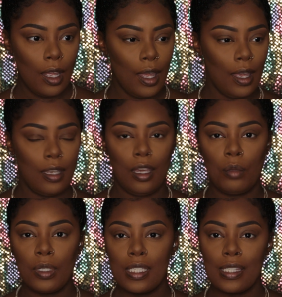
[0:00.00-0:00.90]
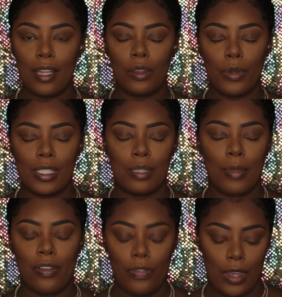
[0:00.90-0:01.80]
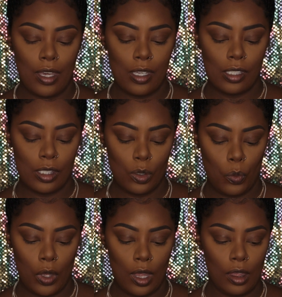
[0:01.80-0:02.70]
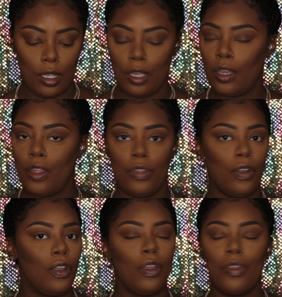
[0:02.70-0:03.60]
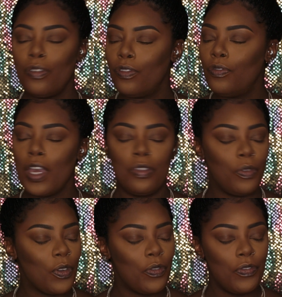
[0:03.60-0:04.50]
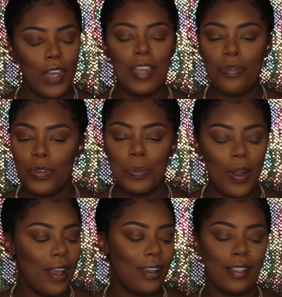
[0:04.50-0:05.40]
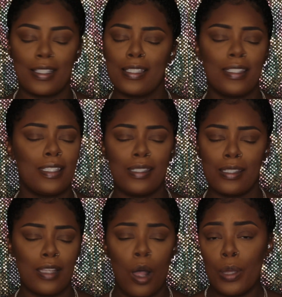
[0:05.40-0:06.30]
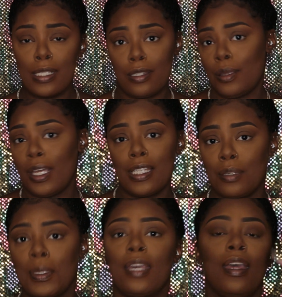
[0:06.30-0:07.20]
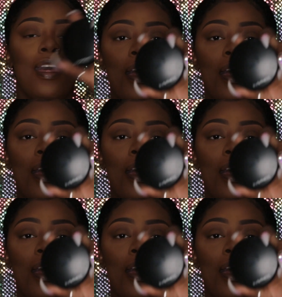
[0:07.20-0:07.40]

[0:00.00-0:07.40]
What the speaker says: And now I'm going to set the rest of my face with another faithful product that's just always so good to me.